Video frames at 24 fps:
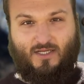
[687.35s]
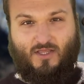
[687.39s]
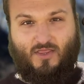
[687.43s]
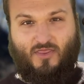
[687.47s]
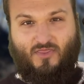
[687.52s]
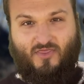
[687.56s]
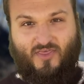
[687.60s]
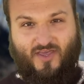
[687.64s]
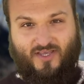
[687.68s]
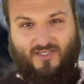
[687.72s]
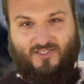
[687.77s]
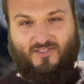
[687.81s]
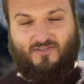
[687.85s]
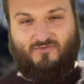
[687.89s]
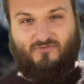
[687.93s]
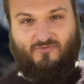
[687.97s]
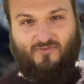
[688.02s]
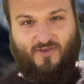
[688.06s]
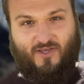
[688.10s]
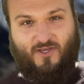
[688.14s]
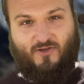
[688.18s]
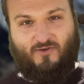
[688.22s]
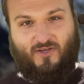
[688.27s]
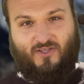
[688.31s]
this
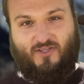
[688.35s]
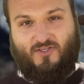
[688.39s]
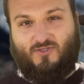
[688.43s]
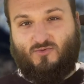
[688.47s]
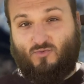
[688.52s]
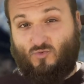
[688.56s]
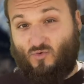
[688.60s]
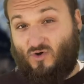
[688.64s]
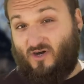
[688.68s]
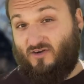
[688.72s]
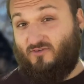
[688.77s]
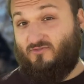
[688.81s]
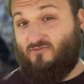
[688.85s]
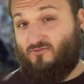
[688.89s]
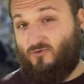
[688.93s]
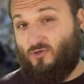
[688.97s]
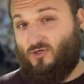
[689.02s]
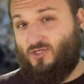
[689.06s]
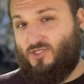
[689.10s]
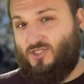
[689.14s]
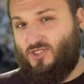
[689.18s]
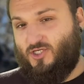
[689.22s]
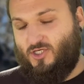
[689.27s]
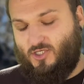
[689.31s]
fingering, this
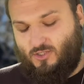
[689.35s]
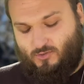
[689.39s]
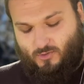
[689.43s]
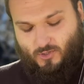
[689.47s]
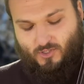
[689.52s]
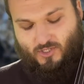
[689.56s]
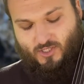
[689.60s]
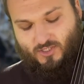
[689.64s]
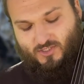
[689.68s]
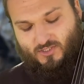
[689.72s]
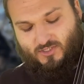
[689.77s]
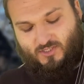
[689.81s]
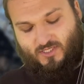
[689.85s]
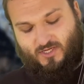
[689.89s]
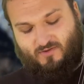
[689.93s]
1-4-2, or this,